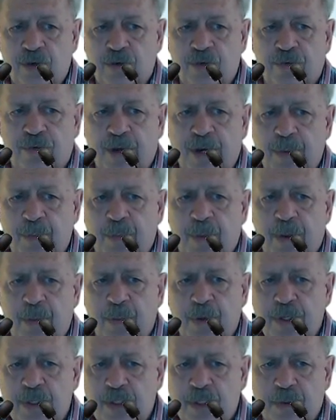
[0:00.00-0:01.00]
fund
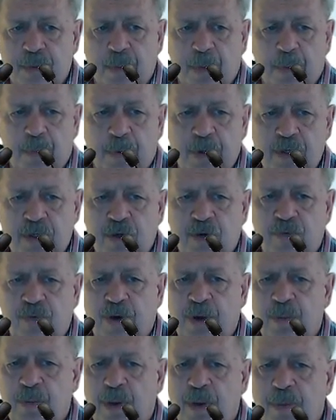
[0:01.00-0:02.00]
members
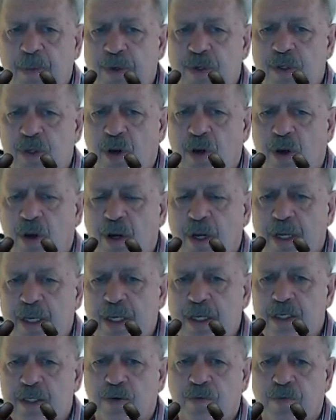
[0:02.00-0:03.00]
are
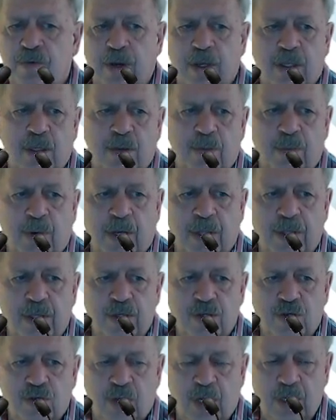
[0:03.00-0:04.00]
least affected by
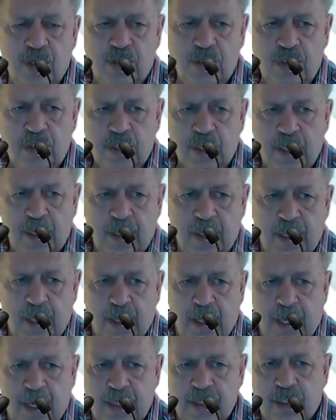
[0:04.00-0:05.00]
these changes,
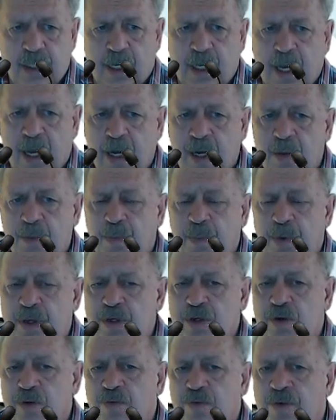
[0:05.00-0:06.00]
as the current
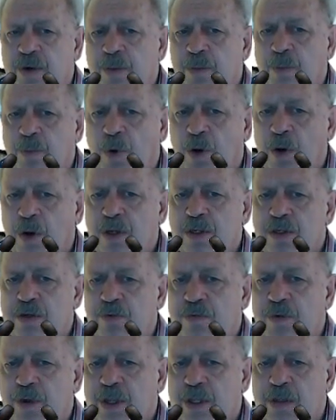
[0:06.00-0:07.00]
pension fund model is
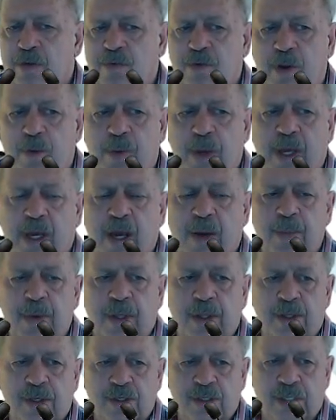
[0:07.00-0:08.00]
effectively
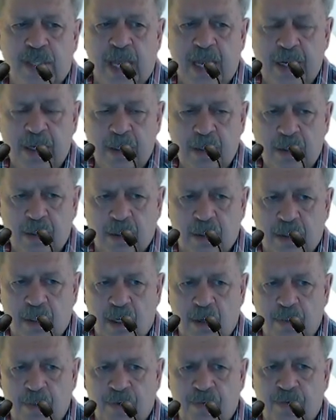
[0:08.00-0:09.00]
becoming the standard
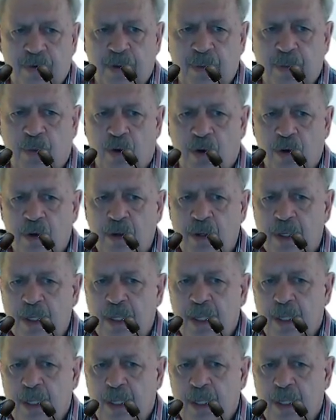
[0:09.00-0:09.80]
retirement fund model.